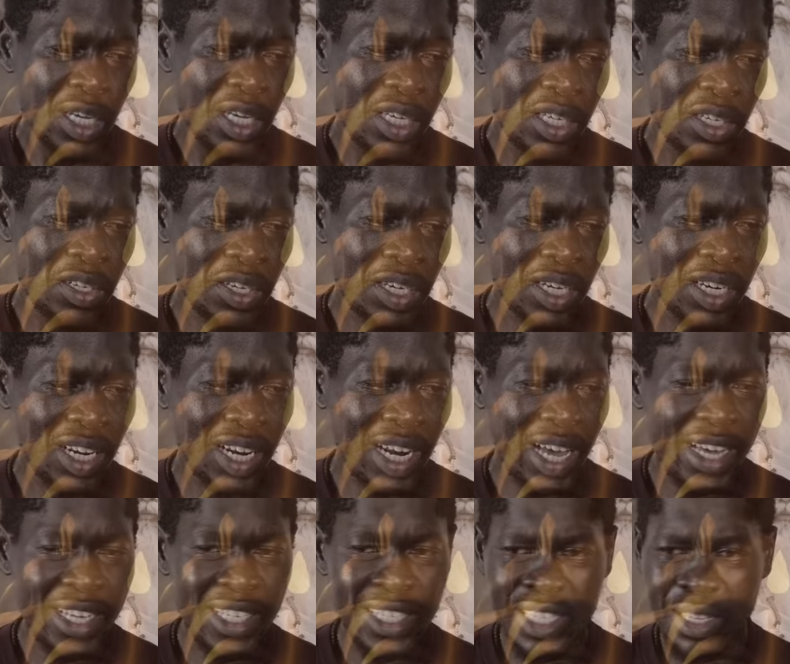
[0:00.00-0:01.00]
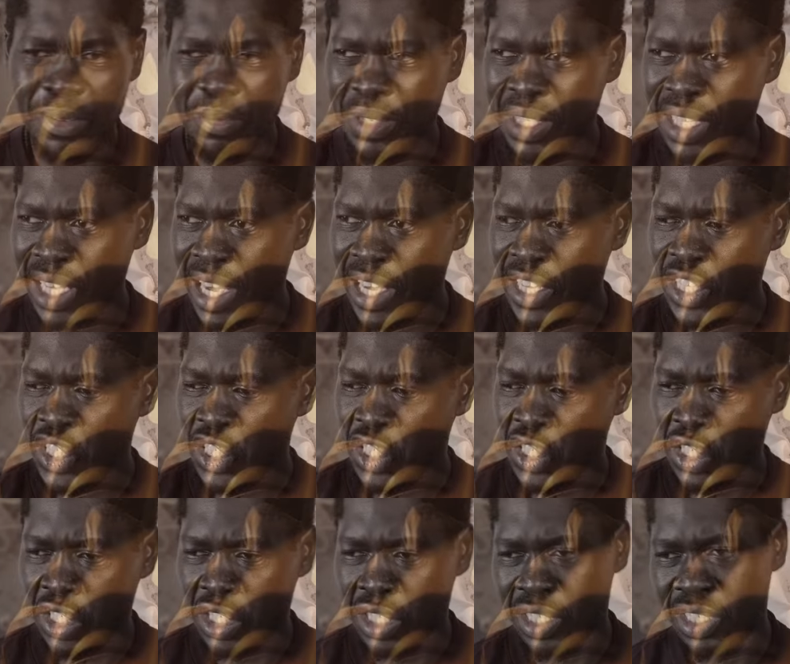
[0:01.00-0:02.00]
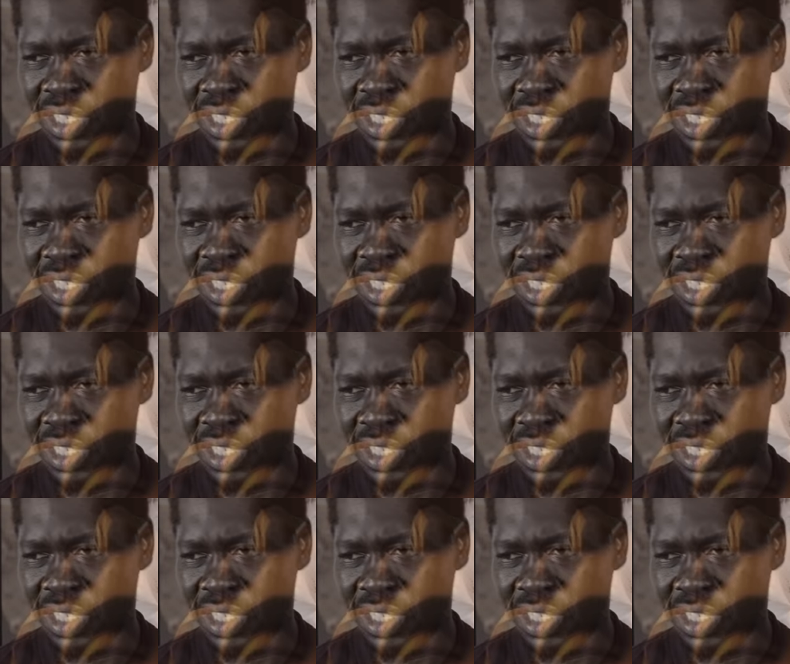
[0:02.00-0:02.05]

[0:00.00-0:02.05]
You can light some sage,